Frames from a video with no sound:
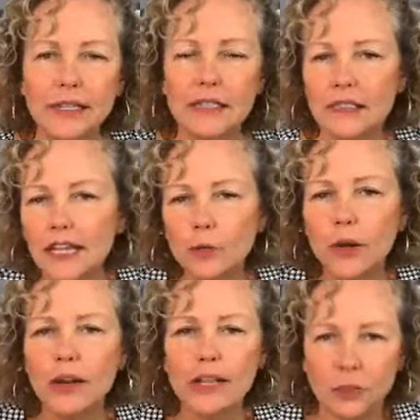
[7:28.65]
because that's
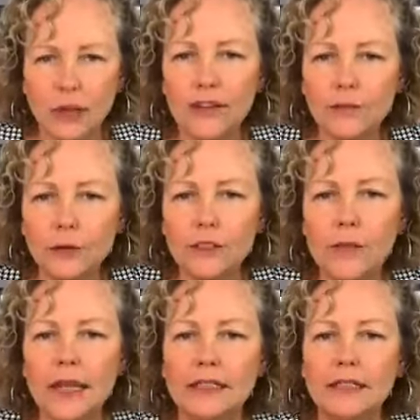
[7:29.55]
what it is, right? Food's
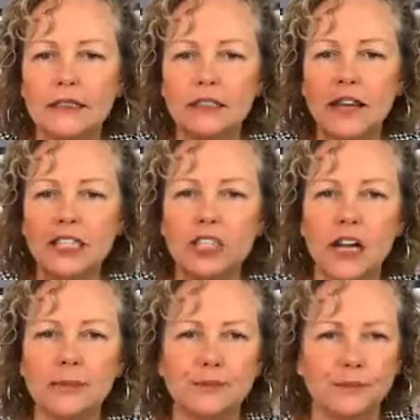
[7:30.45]
medicine. Hi,
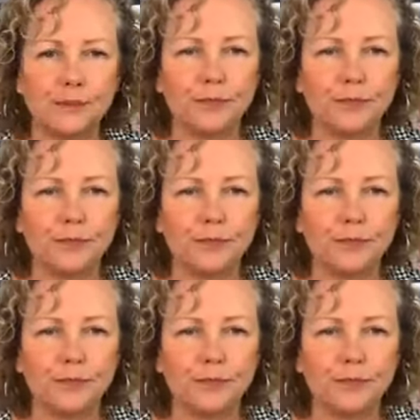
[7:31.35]
John.